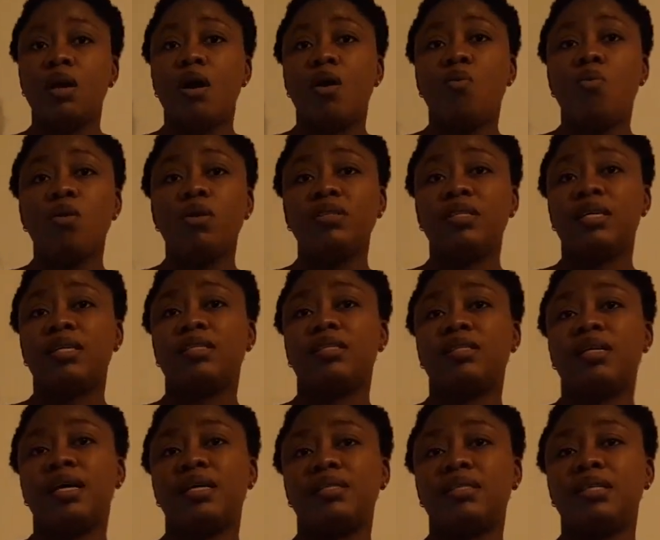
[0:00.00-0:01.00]
once a
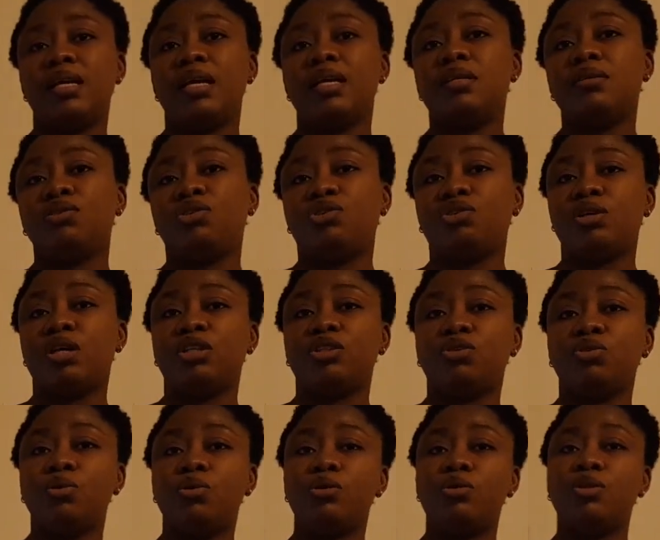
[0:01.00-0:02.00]
certain
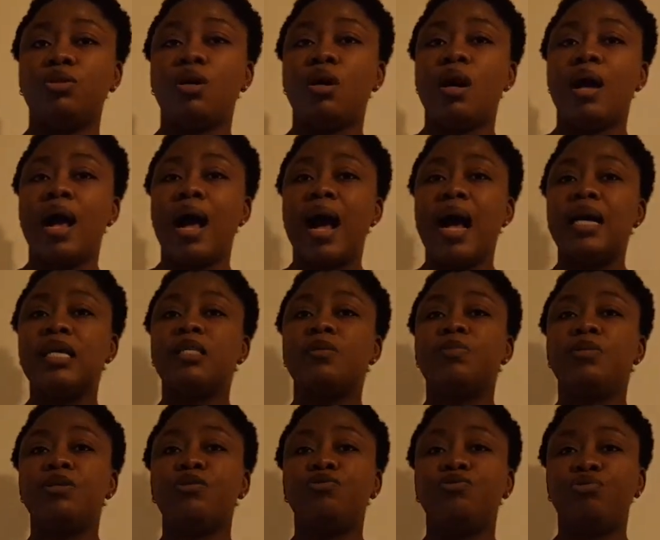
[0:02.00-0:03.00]
threshold has
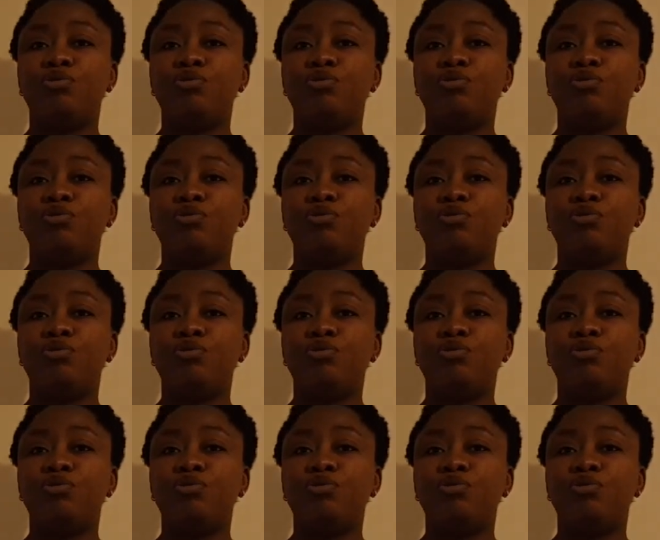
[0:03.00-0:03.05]
been